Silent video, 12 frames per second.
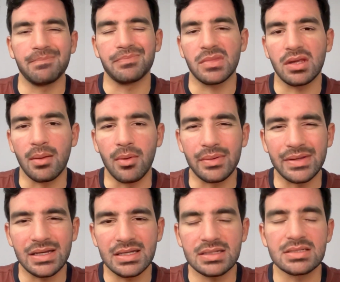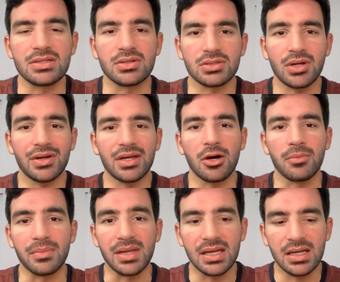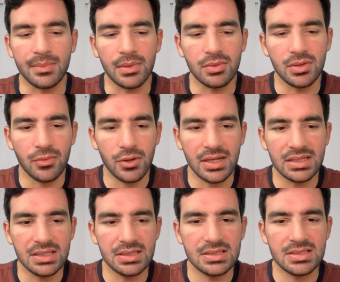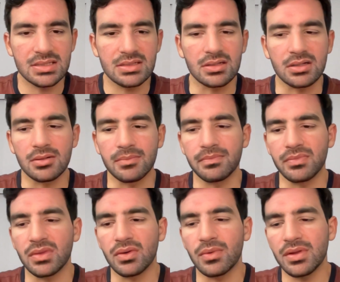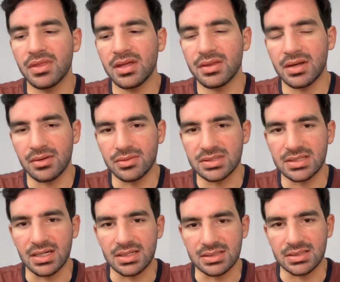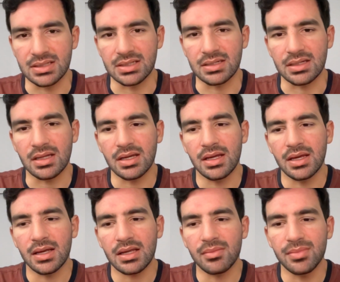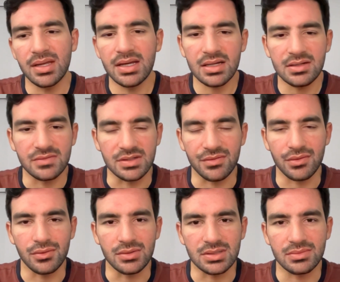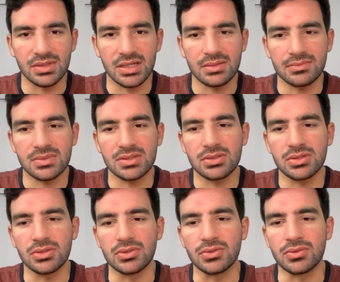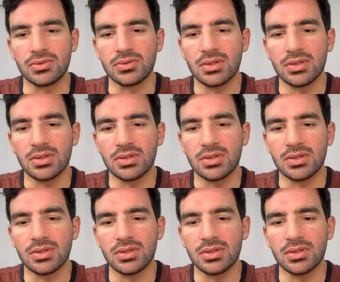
come up with ideas, and they're starting to help me come up with more ideas. Um, the one thing that I would say is that it can be kind of difficult sometimes to